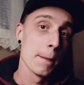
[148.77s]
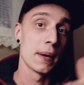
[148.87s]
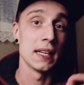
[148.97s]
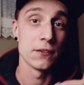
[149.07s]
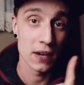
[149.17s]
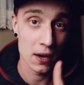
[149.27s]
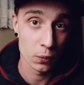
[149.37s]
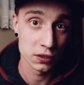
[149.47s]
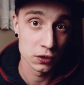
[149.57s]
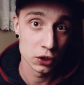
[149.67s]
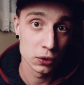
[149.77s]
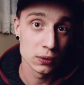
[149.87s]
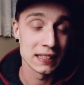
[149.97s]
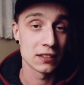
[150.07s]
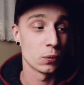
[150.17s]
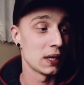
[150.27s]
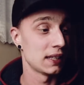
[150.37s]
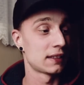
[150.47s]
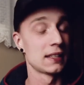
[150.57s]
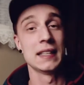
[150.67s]
But if I was to shoot this
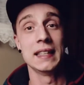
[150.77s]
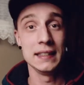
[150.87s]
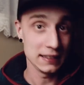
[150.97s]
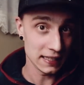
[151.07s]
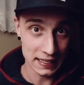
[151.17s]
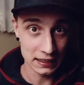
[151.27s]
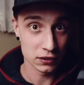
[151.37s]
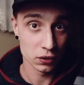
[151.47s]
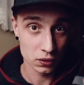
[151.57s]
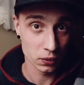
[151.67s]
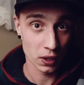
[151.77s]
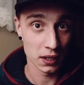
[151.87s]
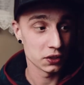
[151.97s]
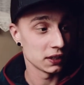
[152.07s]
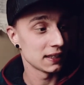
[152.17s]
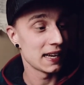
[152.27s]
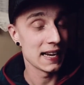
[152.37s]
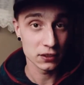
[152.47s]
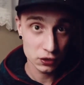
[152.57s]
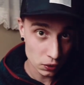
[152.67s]
with the 80-200
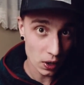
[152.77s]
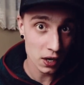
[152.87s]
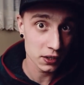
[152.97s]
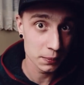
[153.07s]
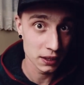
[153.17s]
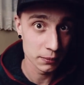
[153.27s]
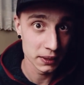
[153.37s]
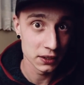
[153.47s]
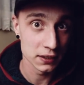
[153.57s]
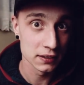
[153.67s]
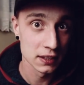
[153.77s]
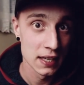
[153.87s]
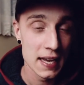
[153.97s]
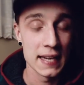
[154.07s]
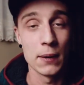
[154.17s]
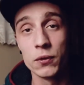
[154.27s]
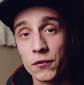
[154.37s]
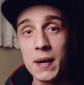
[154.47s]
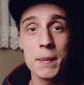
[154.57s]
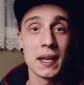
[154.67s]
at 200mm, and I would
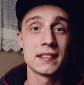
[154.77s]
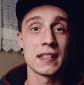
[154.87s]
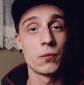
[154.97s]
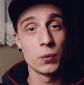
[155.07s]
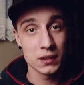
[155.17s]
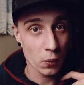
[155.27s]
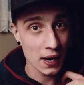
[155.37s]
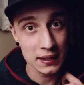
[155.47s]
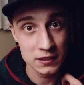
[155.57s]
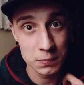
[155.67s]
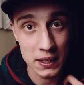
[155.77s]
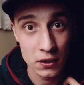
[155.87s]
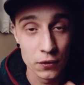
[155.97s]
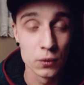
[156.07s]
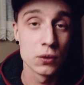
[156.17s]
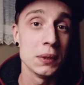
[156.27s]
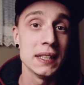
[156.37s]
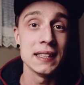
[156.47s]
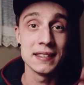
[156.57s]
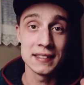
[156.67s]
frame myself with a wireless microphone to be
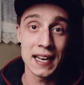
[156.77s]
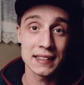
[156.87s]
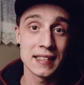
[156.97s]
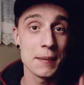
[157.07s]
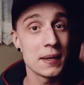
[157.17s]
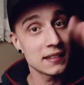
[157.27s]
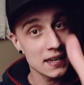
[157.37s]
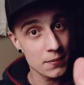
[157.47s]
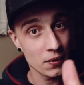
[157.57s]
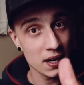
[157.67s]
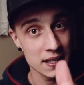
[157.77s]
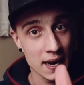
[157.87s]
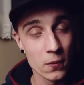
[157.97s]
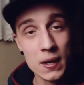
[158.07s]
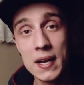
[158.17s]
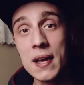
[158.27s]
the exact same as I am right now,